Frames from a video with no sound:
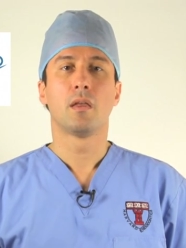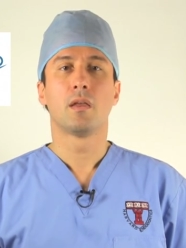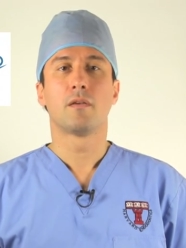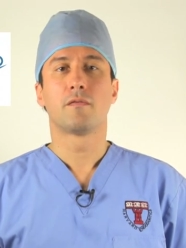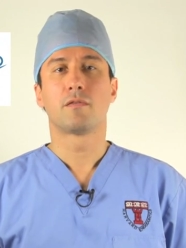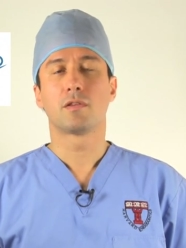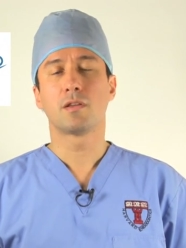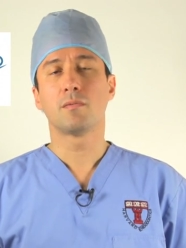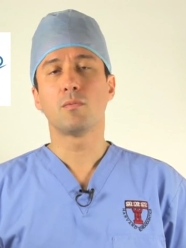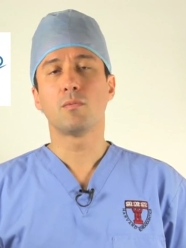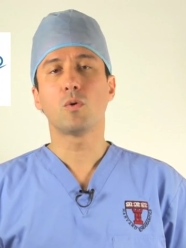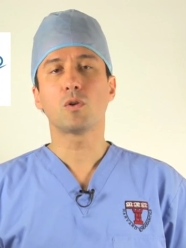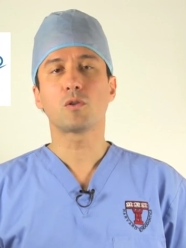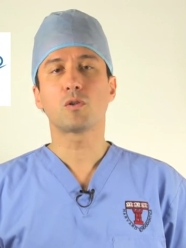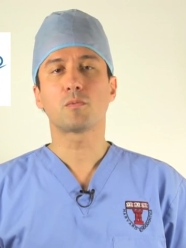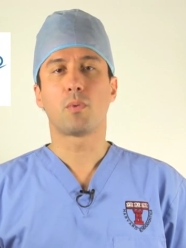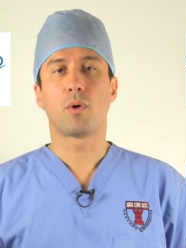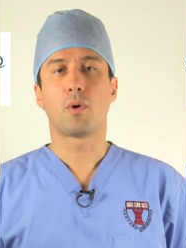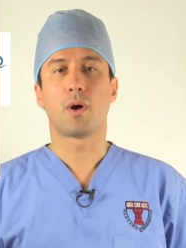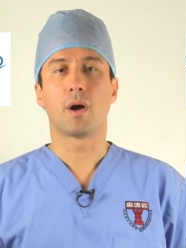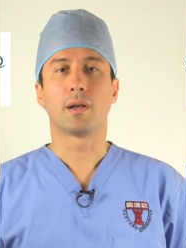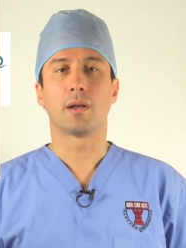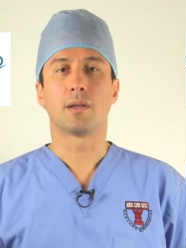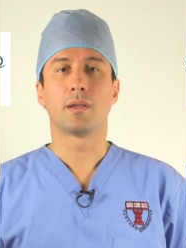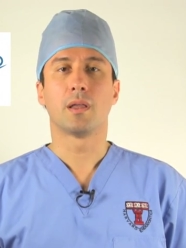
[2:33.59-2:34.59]
For the most
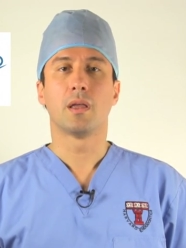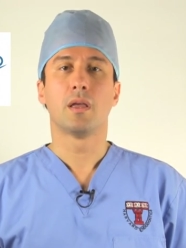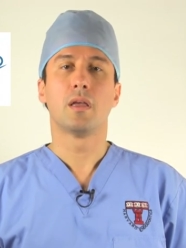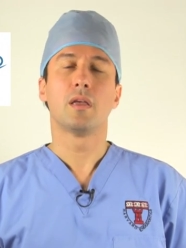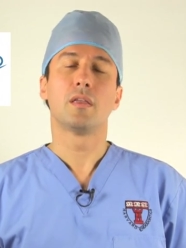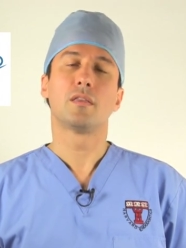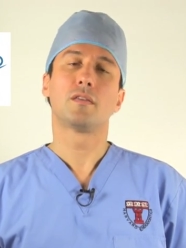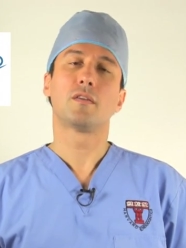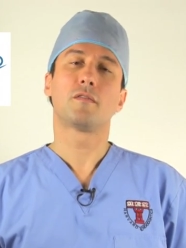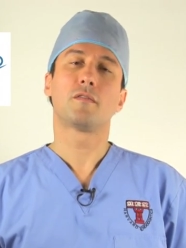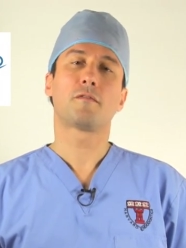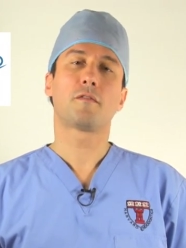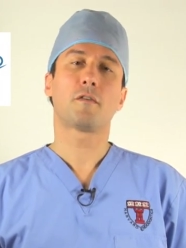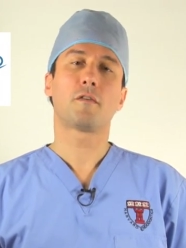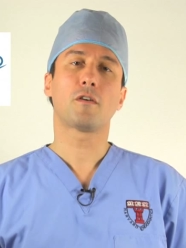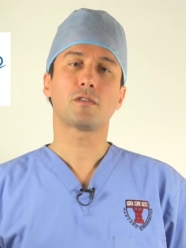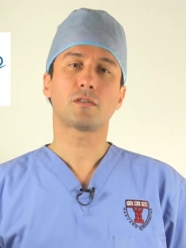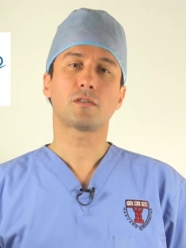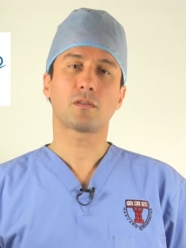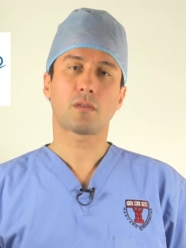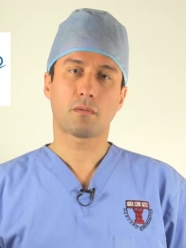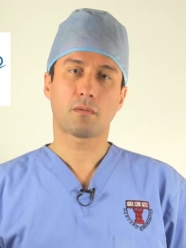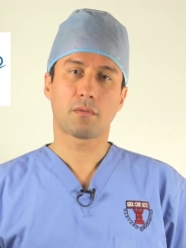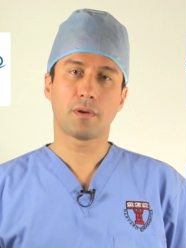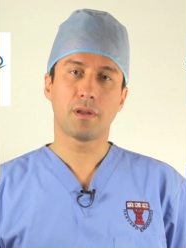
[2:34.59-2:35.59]
part, the
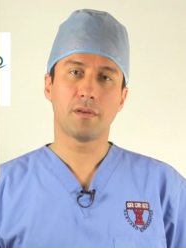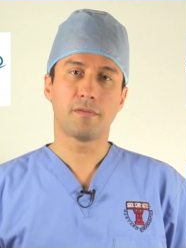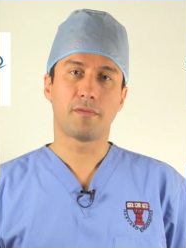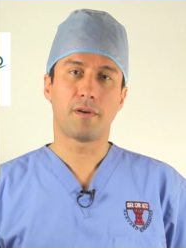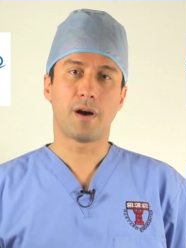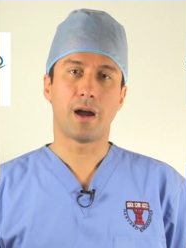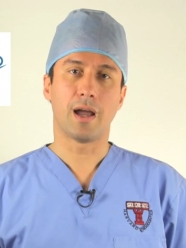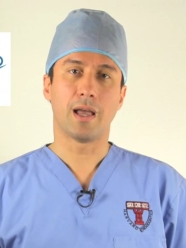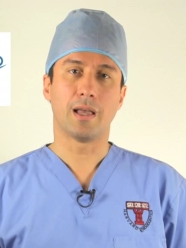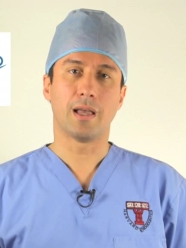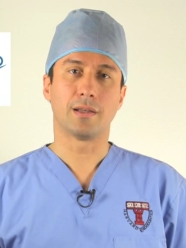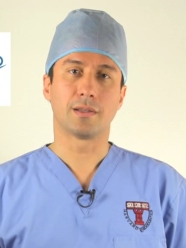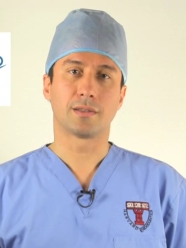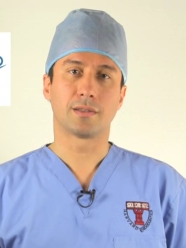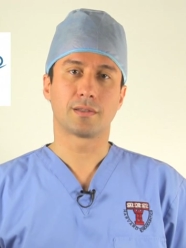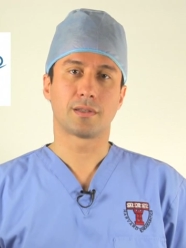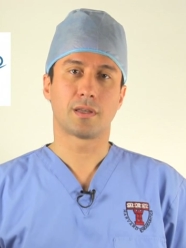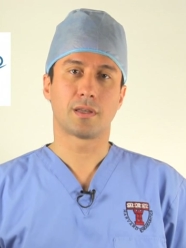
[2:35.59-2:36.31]
first 3 files